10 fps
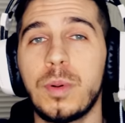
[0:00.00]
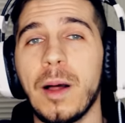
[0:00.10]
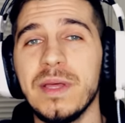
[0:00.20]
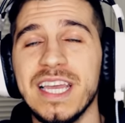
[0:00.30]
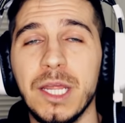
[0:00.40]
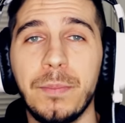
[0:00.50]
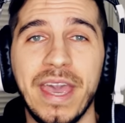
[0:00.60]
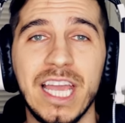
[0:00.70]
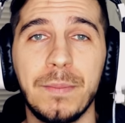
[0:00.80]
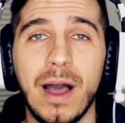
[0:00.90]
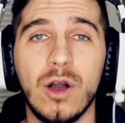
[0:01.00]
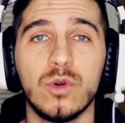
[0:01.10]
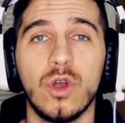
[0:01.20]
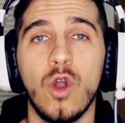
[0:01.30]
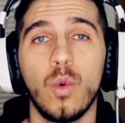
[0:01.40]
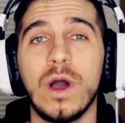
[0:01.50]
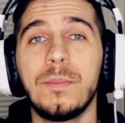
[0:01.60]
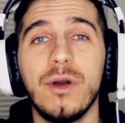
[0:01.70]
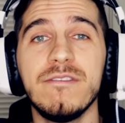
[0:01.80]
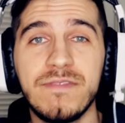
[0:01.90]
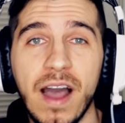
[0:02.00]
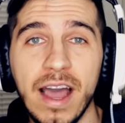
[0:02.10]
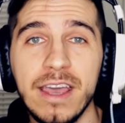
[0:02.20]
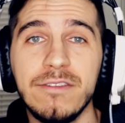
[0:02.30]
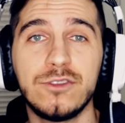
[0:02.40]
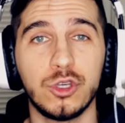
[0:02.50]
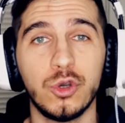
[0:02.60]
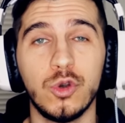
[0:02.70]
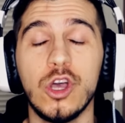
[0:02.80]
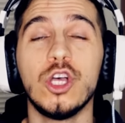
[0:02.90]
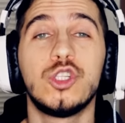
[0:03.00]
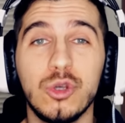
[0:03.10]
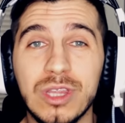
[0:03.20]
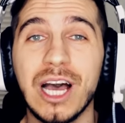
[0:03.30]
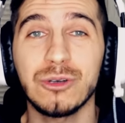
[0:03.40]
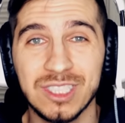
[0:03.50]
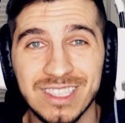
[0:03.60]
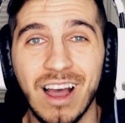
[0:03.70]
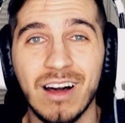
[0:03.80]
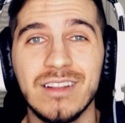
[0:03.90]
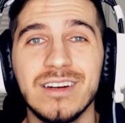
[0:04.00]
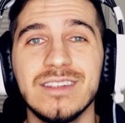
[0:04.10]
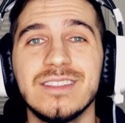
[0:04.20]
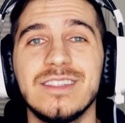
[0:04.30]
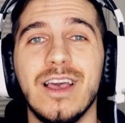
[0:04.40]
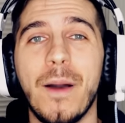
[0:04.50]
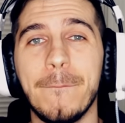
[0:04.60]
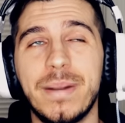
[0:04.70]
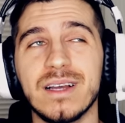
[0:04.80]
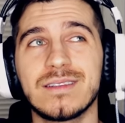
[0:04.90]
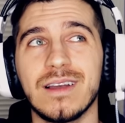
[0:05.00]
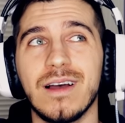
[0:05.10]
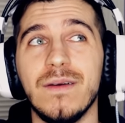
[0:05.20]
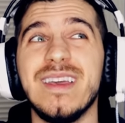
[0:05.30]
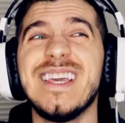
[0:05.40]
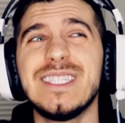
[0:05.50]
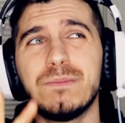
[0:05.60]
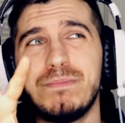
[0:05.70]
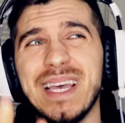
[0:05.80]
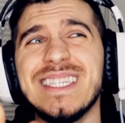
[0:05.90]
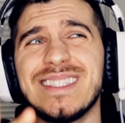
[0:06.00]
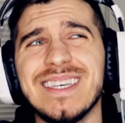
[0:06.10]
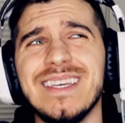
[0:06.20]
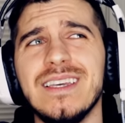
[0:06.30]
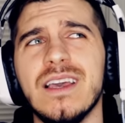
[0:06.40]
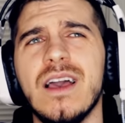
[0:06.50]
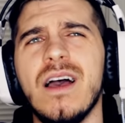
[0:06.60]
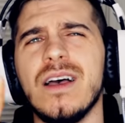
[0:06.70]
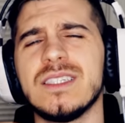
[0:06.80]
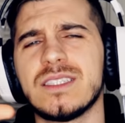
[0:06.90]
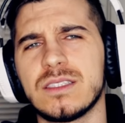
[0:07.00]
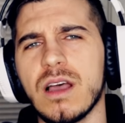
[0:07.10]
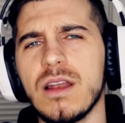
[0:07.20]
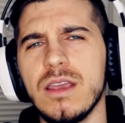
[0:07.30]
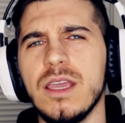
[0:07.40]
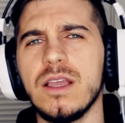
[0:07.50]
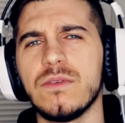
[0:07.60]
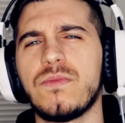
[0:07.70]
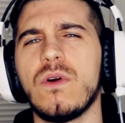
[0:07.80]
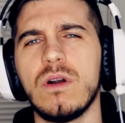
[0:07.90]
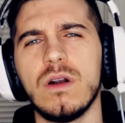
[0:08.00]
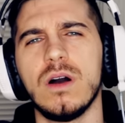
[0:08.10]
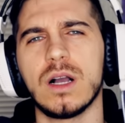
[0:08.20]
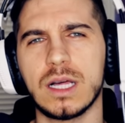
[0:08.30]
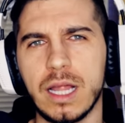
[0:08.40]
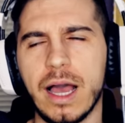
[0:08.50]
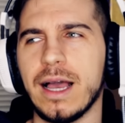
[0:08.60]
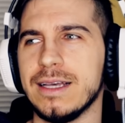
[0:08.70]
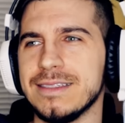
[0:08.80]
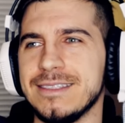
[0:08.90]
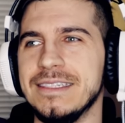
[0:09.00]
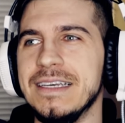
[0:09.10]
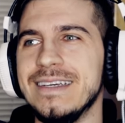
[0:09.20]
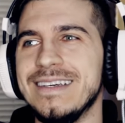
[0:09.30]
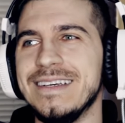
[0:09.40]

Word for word: You're probably getting paid about 1.5 to $2,000, but uh, he's busy studying for a class.